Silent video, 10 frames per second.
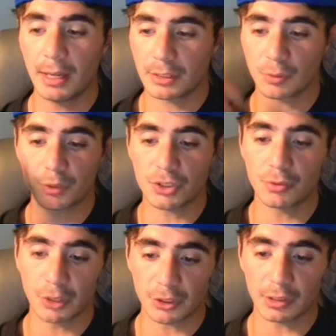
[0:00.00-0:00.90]
And so once you
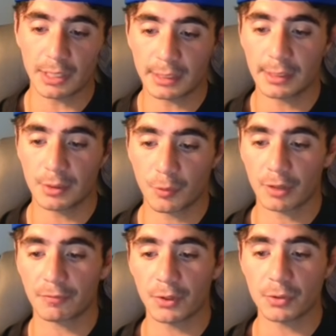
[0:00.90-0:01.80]
learn the LinkedIn
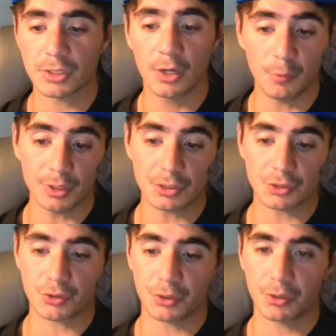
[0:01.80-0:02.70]
workflows with the
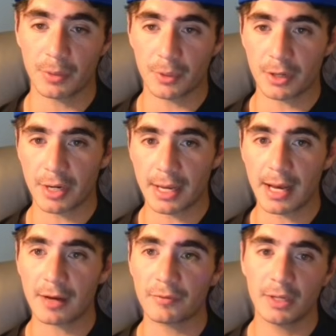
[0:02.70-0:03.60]
tutorial that we already
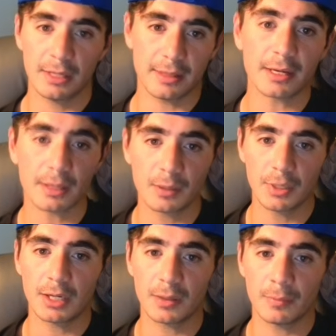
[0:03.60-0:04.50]
have, then it can
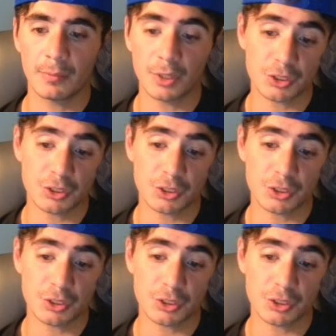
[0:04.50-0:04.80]
become much